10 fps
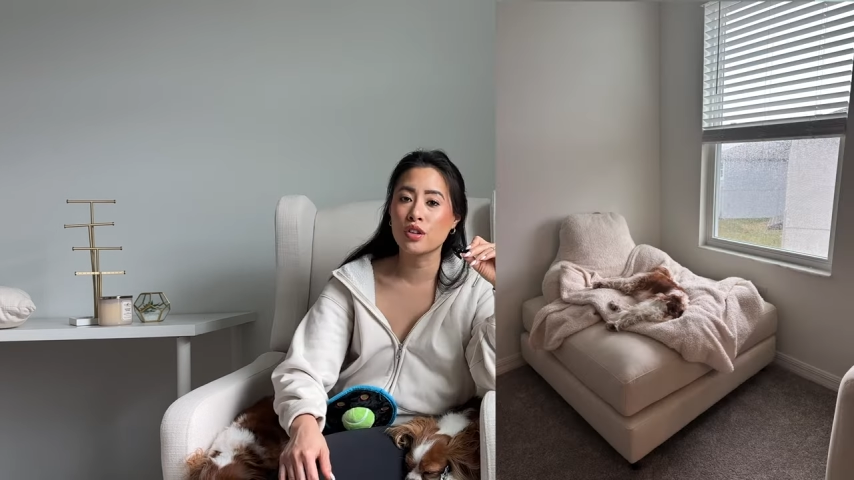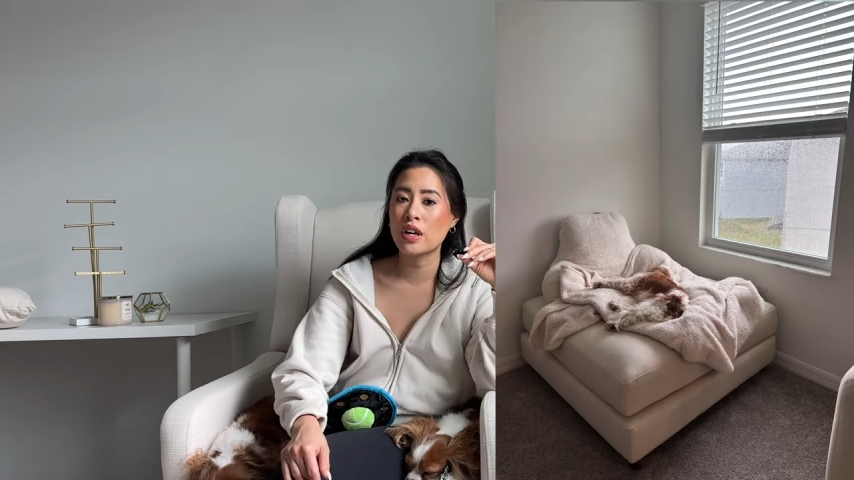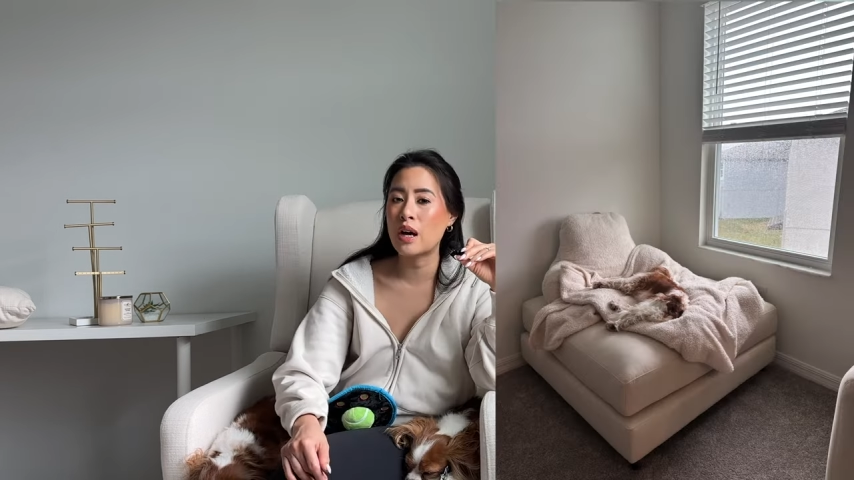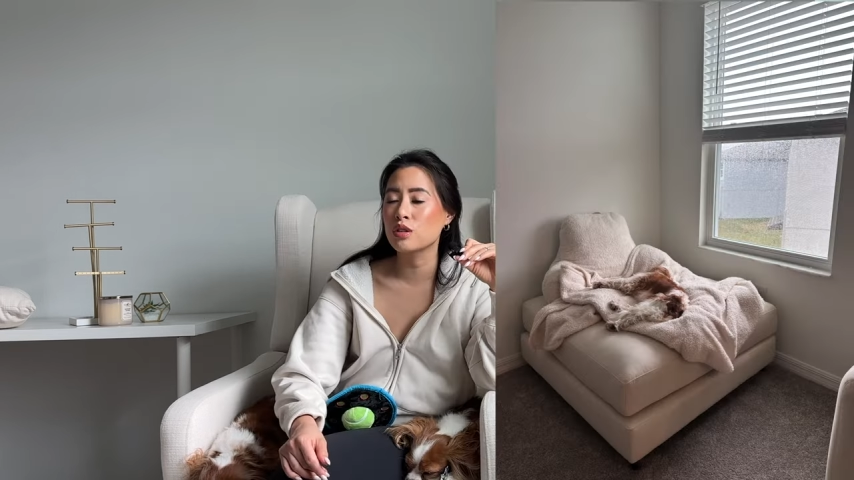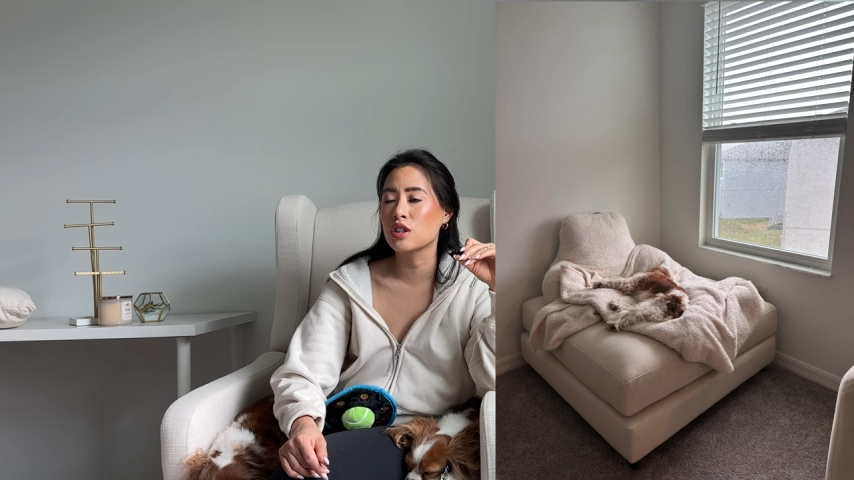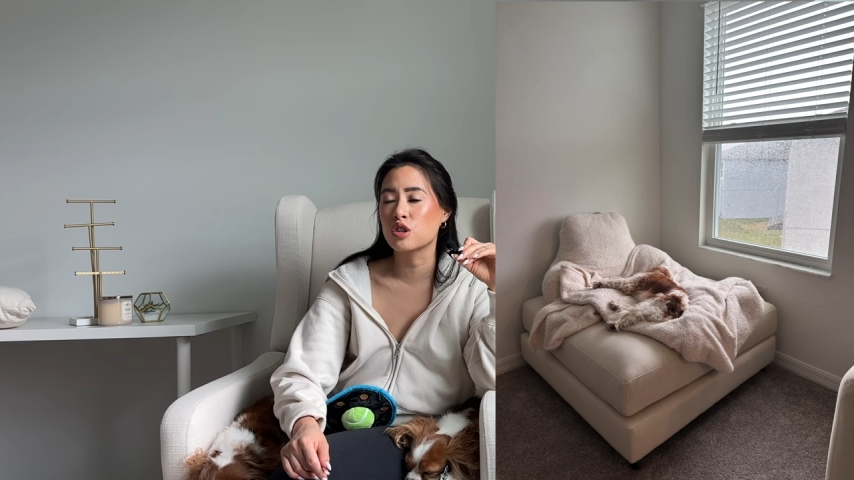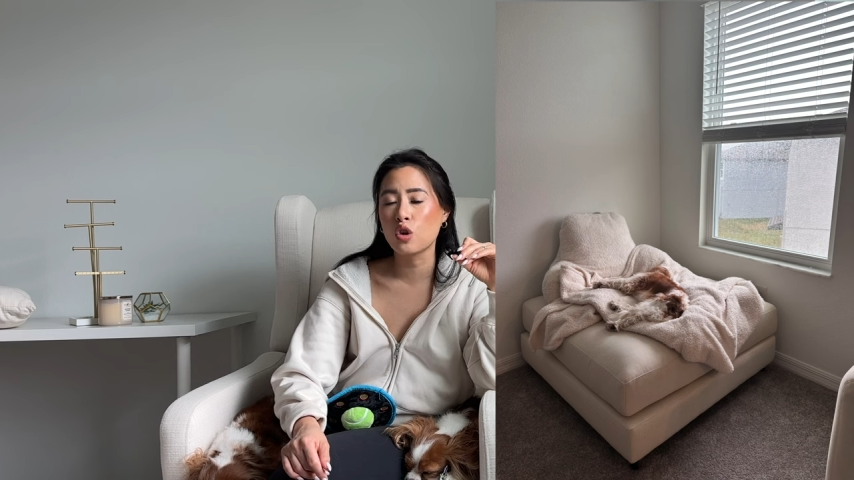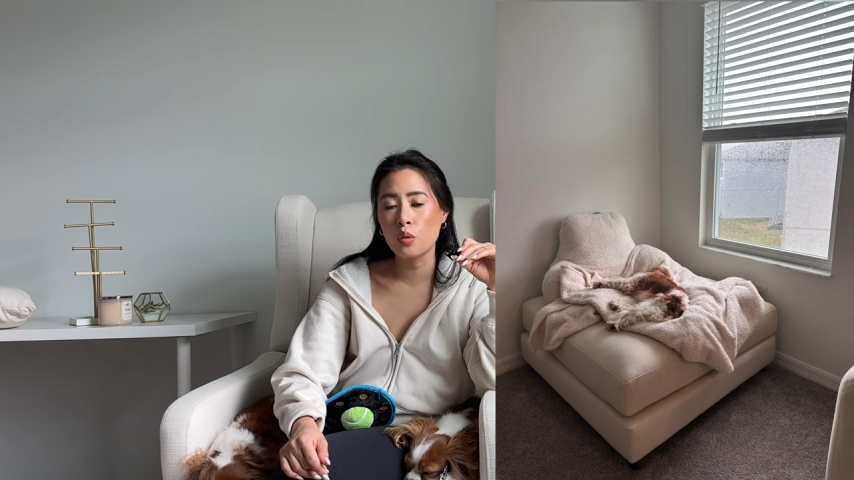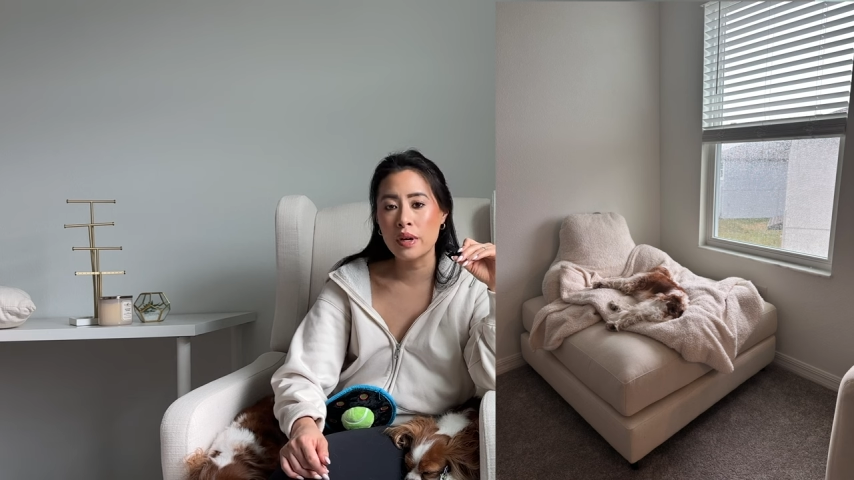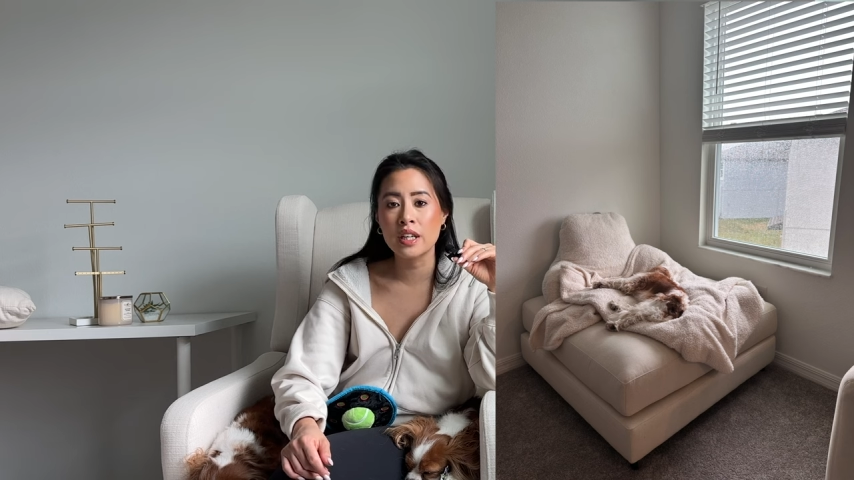The house is
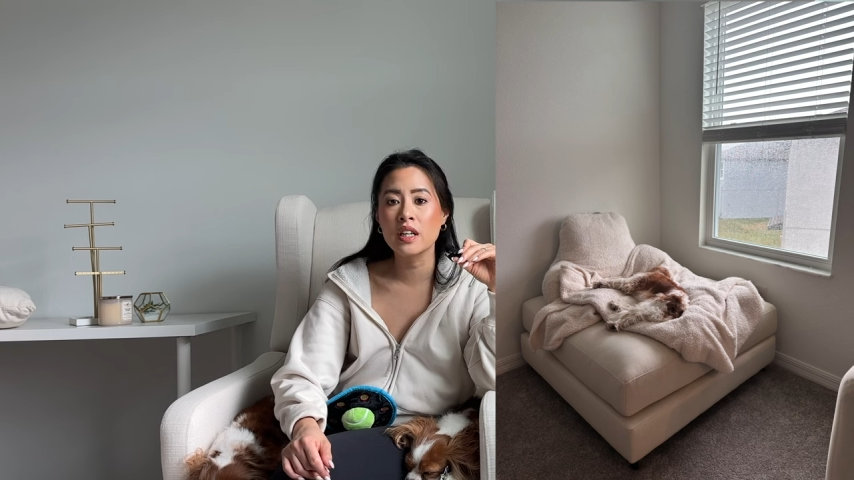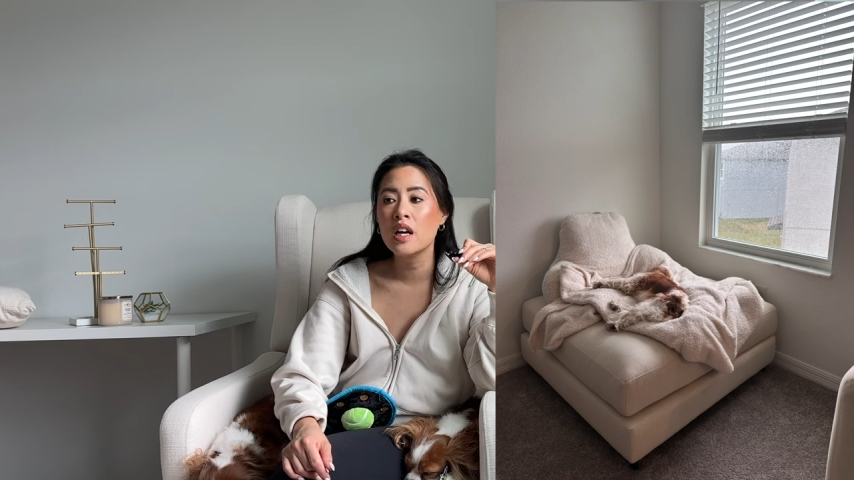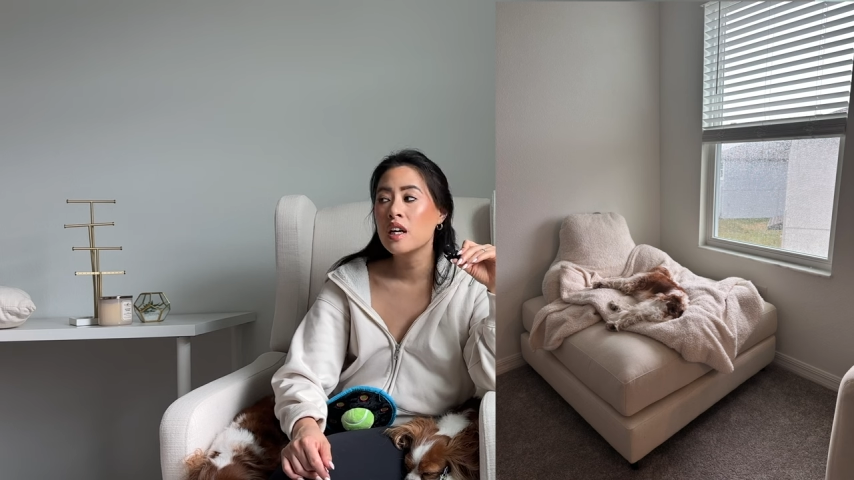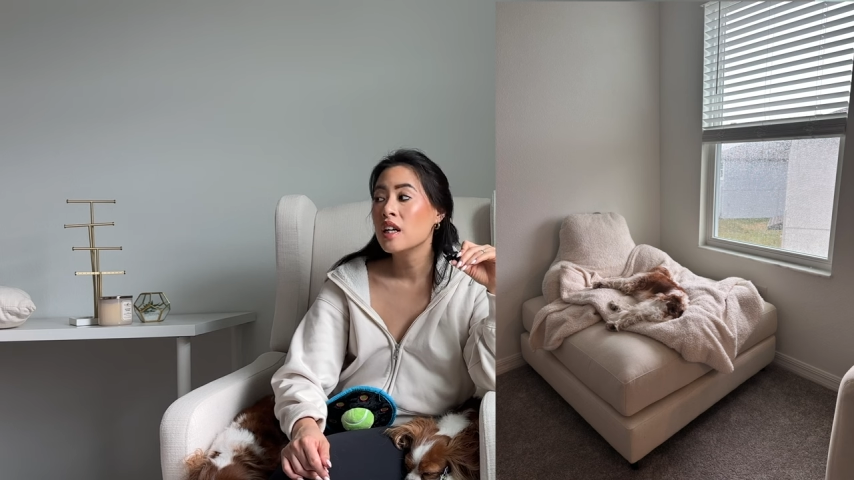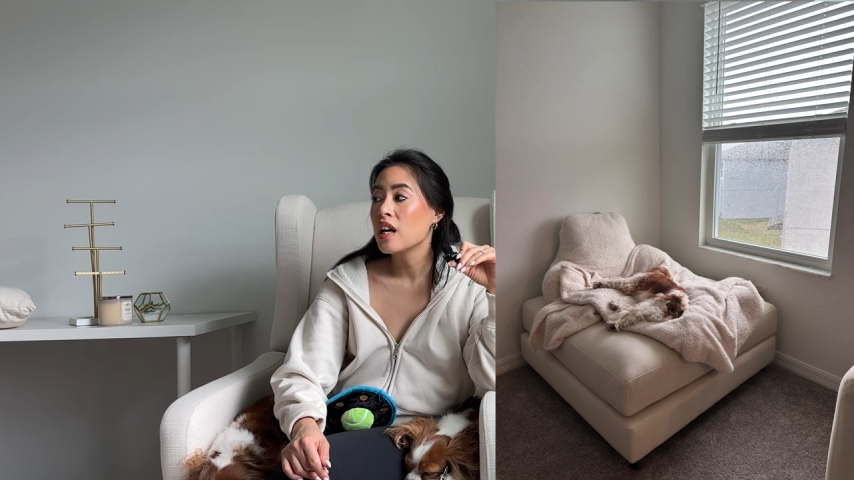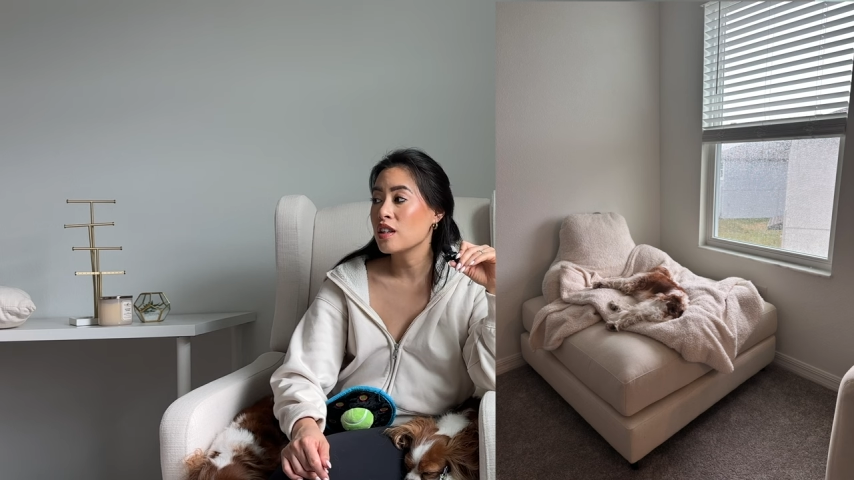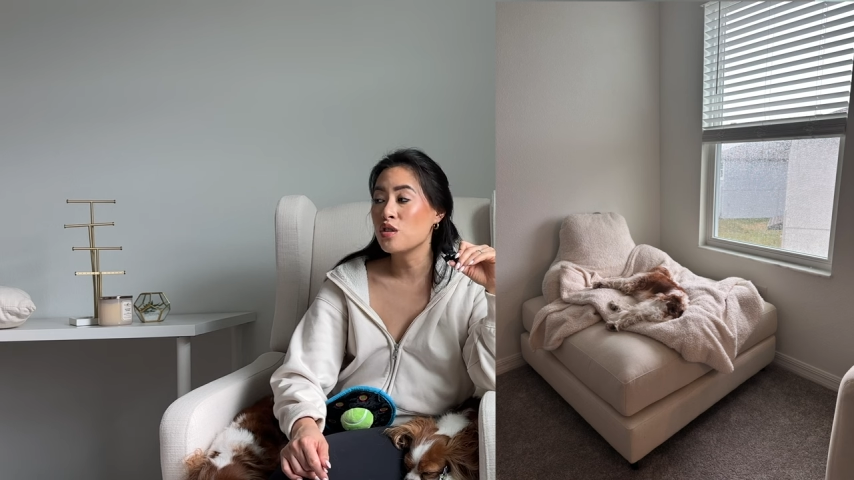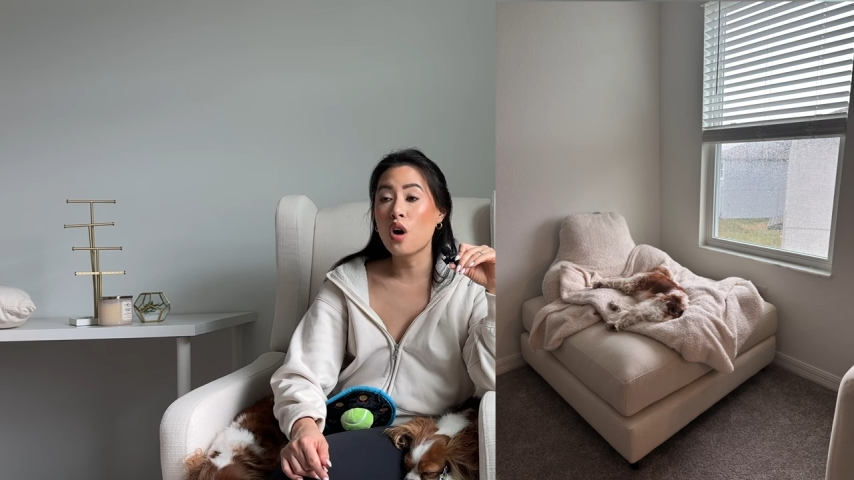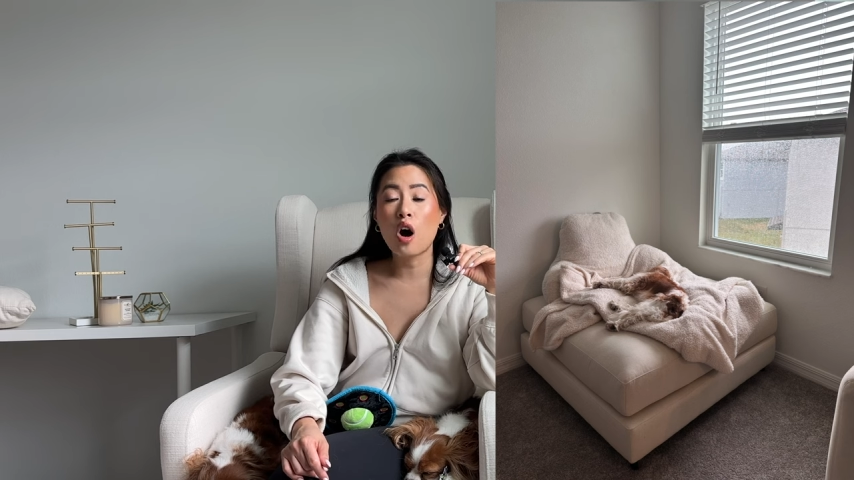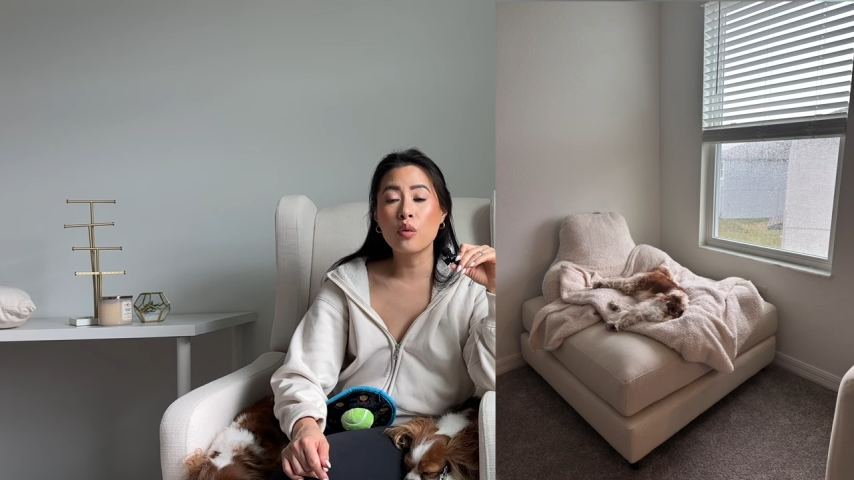so big.
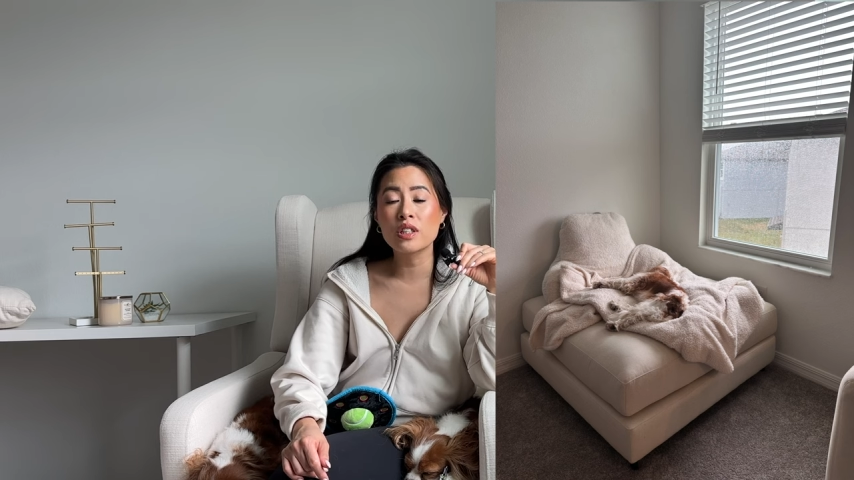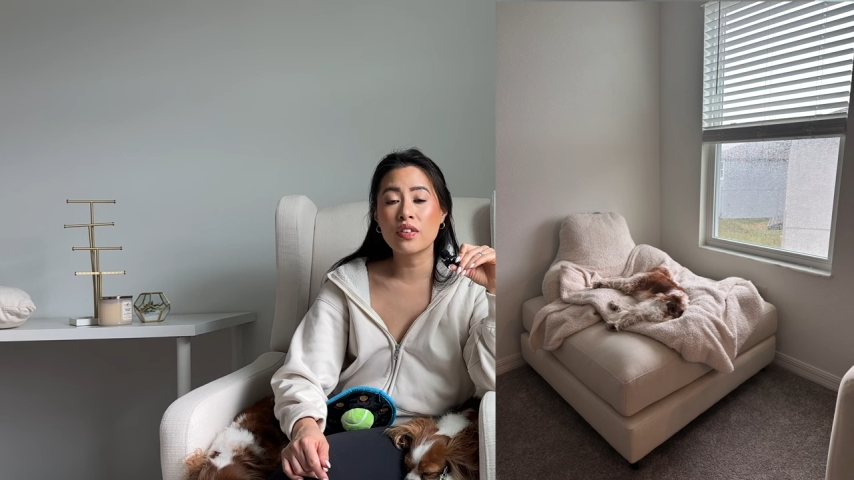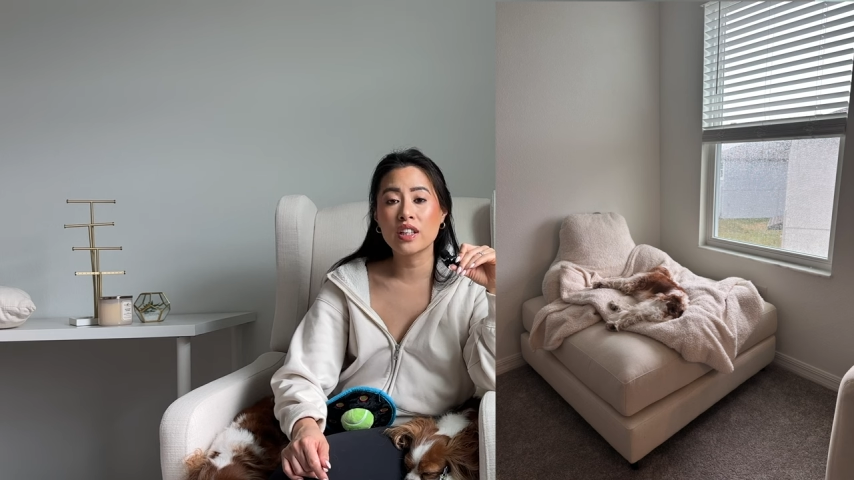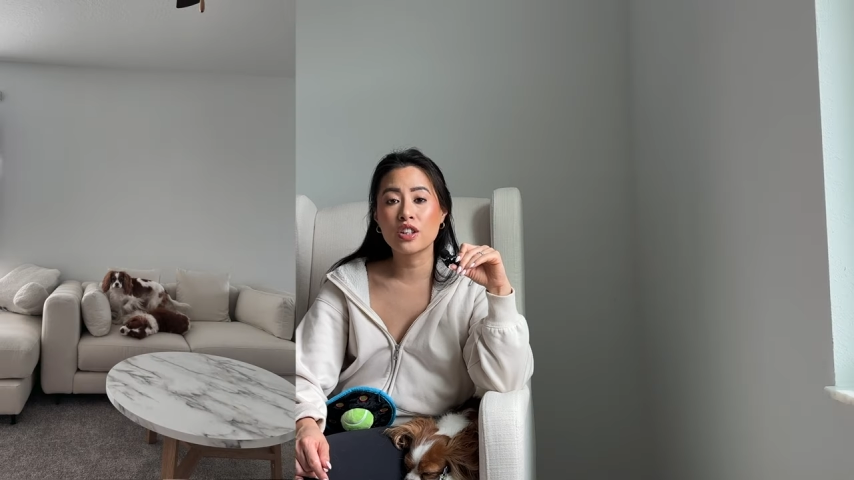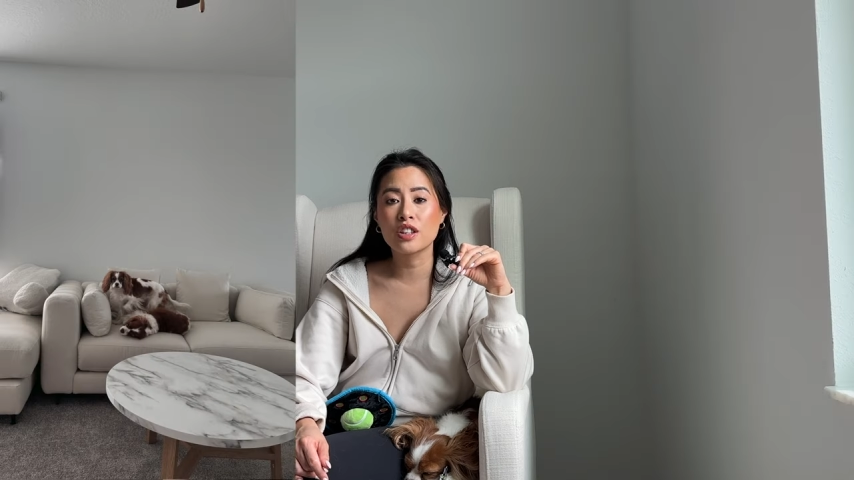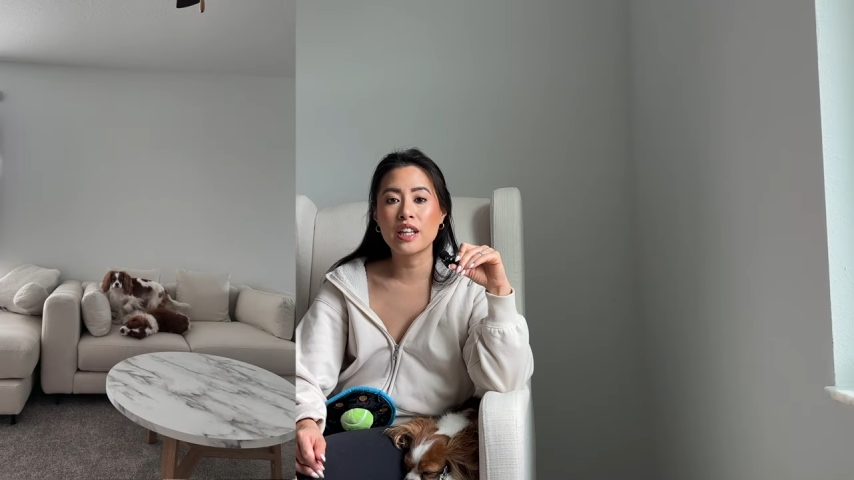You always find her